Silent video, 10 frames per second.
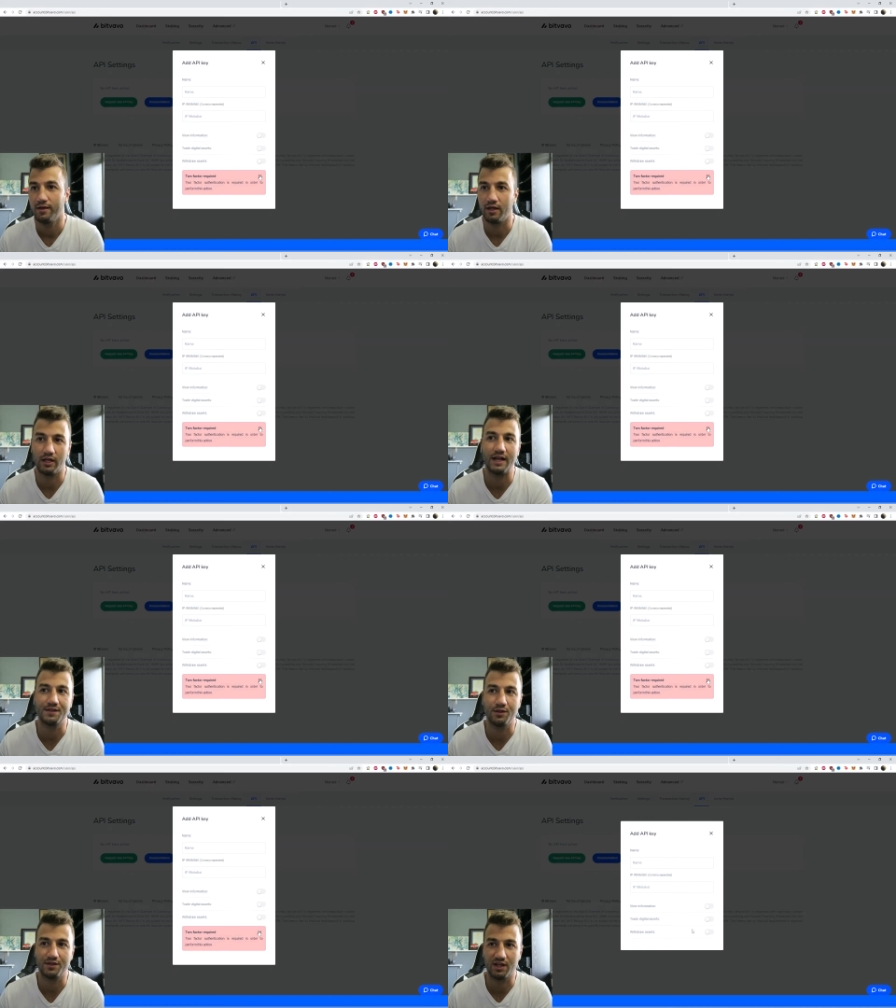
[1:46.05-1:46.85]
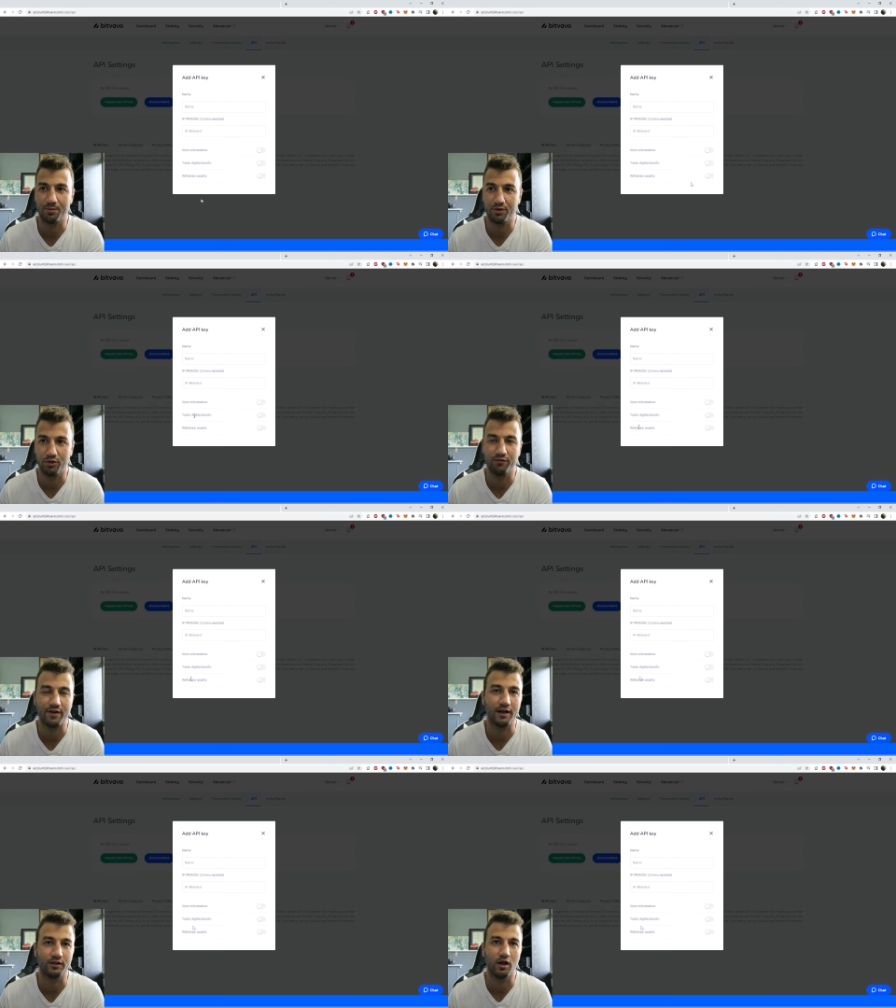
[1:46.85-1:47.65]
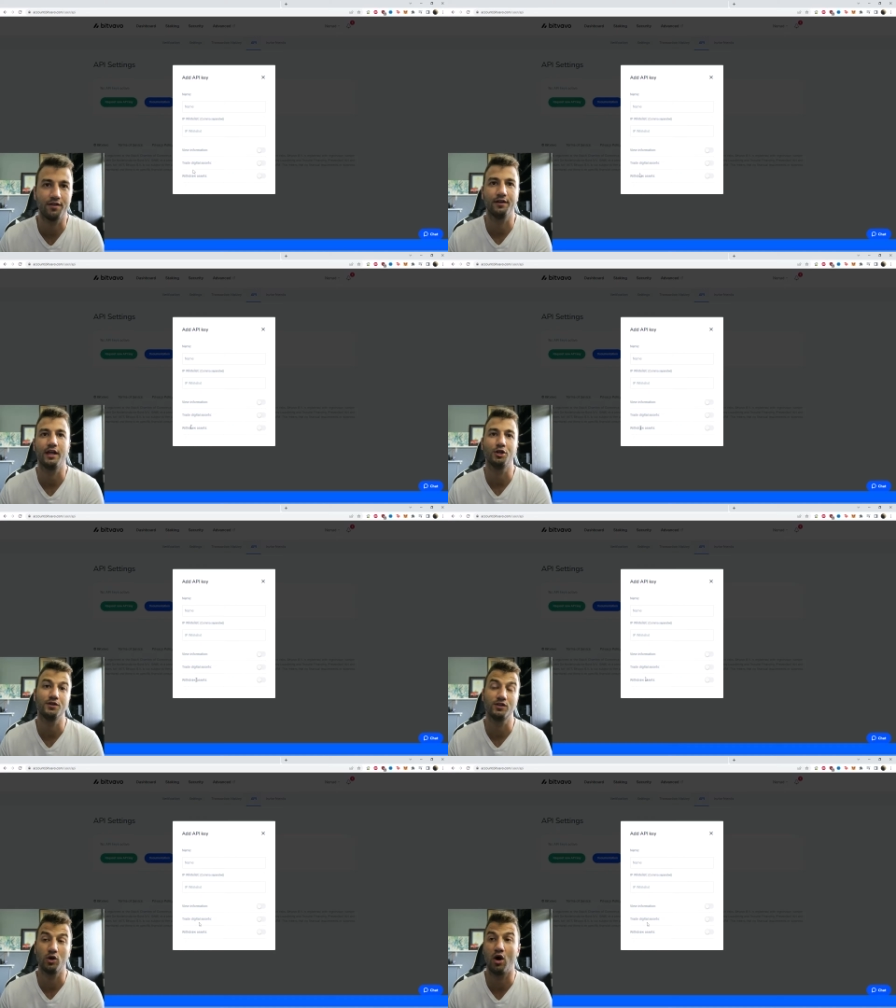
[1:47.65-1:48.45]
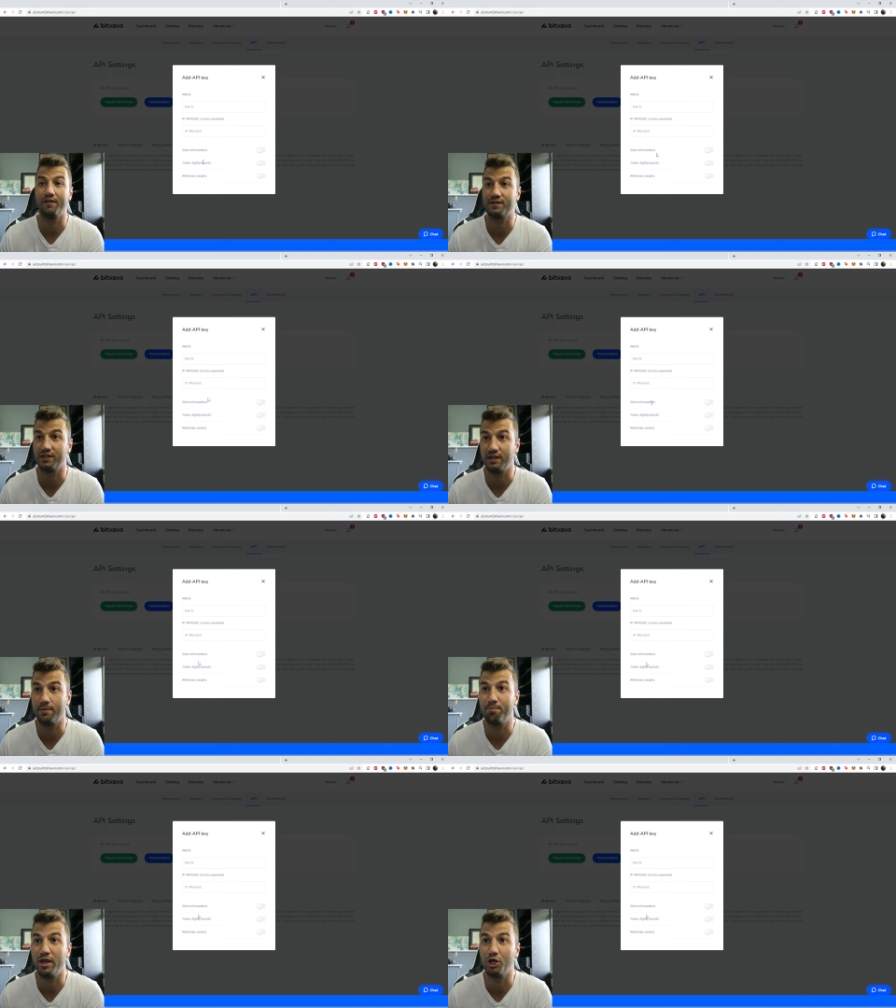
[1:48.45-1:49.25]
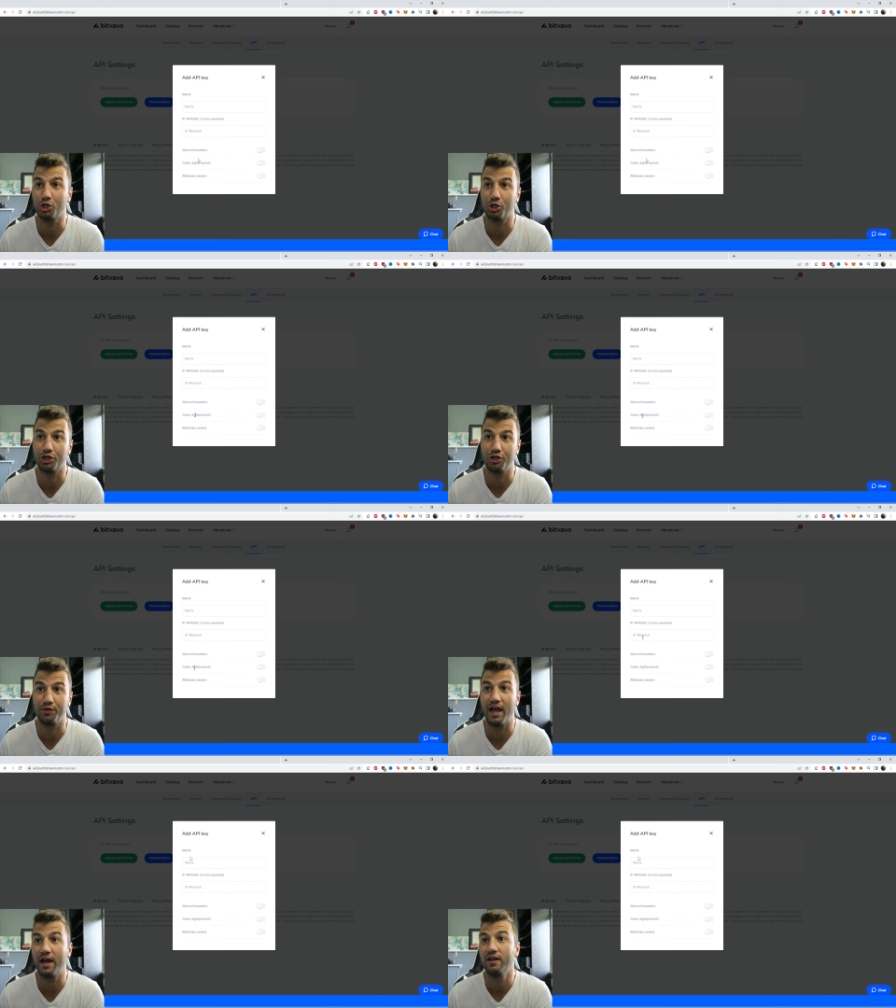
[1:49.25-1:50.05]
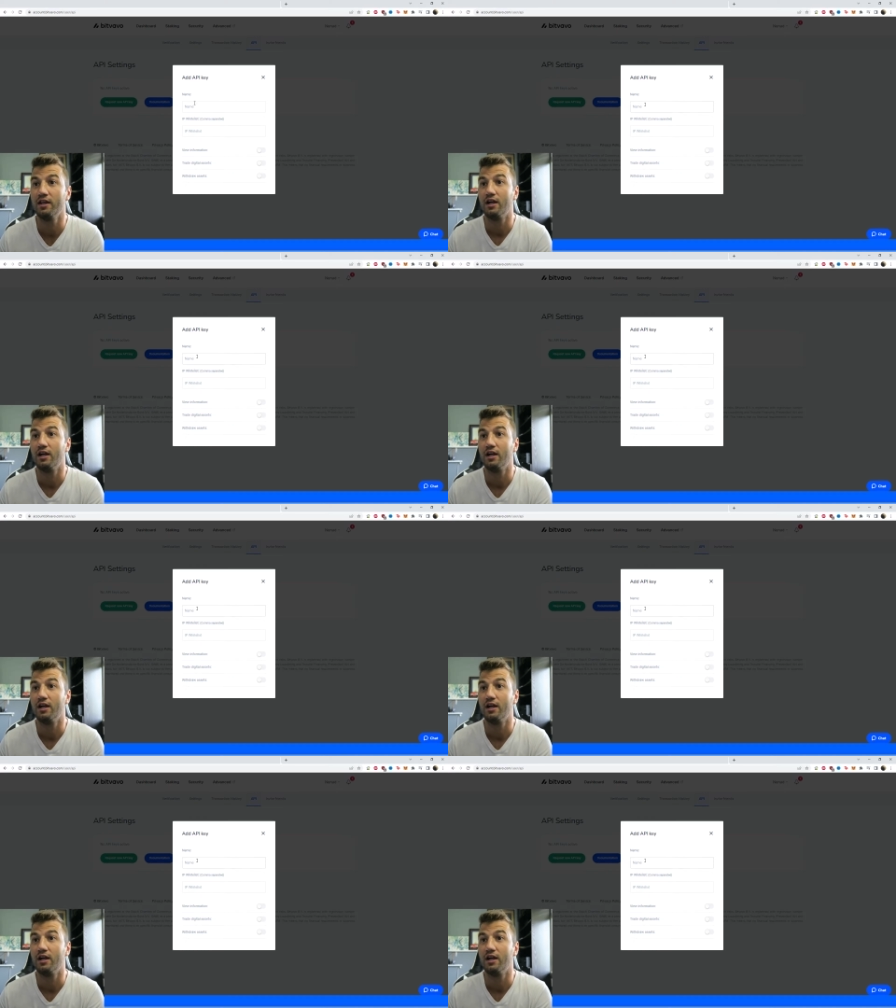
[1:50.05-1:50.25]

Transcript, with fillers: It'll ask you to set up your two-factor authentication, so obviously make sure to do that.